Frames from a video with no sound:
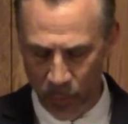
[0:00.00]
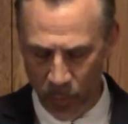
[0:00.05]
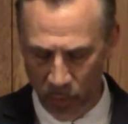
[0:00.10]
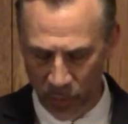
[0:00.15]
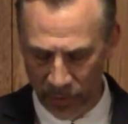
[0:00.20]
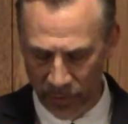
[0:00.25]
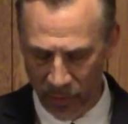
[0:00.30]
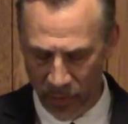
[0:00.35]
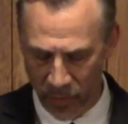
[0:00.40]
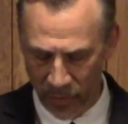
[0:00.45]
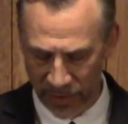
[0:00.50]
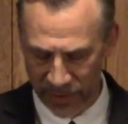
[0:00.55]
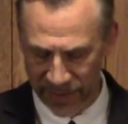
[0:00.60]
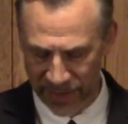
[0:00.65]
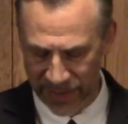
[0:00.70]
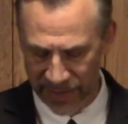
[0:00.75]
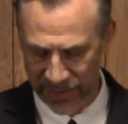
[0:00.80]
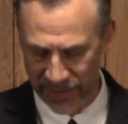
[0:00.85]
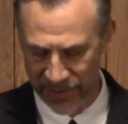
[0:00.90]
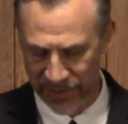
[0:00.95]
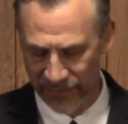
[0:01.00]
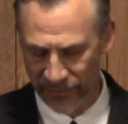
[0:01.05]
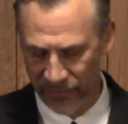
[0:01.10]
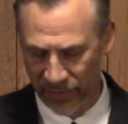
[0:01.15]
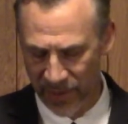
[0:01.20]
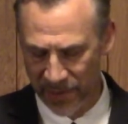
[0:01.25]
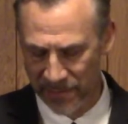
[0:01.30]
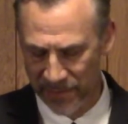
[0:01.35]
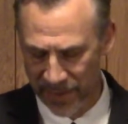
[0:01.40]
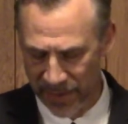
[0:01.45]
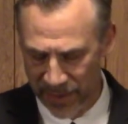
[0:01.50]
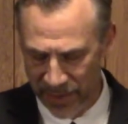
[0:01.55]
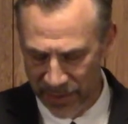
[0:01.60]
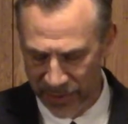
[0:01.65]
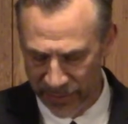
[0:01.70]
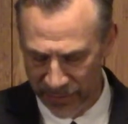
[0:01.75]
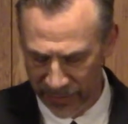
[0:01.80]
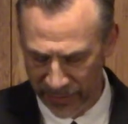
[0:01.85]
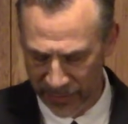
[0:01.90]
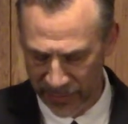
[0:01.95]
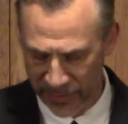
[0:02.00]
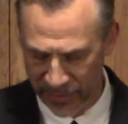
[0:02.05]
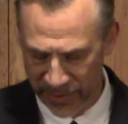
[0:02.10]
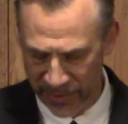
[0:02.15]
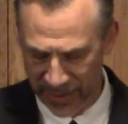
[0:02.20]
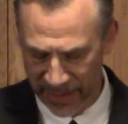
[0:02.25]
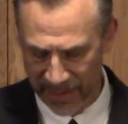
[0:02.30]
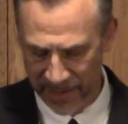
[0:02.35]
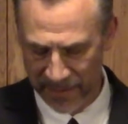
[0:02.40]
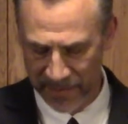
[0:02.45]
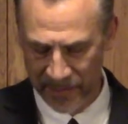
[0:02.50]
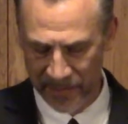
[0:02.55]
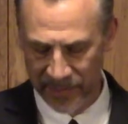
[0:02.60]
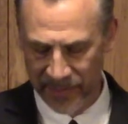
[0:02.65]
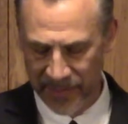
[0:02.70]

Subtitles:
war horses from Jerusalem.